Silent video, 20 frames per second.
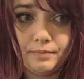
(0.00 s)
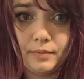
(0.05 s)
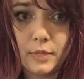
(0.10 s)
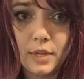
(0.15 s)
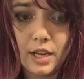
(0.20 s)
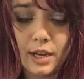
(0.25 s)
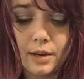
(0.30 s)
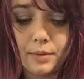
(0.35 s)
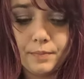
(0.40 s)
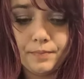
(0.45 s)

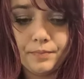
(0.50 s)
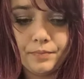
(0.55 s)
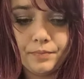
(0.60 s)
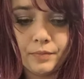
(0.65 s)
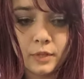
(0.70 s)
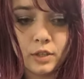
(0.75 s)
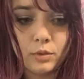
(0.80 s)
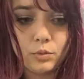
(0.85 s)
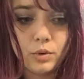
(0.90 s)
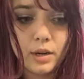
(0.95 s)
Now,
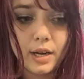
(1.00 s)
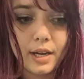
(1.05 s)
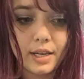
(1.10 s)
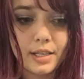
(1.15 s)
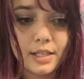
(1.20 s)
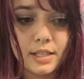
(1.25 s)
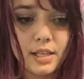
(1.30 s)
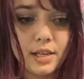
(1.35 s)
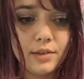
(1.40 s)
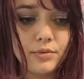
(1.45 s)
what I
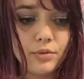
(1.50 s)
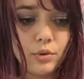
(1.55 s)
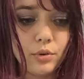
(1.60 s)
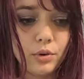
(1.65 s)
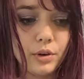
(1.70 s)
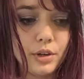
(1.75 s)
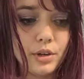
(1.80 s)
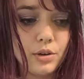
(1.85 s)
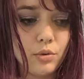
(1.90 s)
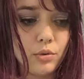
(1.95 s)
see
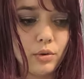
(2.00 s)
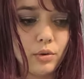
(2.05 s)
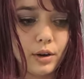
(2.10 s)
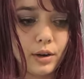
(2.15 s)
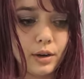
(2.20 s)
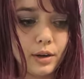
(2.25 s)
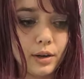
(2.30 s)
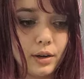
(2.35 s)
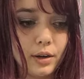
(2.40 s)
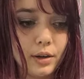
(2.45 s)
for
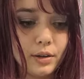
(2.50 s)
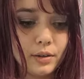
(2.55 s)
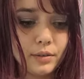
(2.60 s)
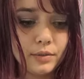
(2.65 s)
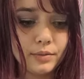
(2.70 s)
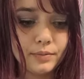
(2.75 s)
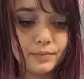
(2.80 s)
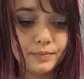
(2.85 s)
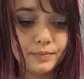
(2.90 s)
your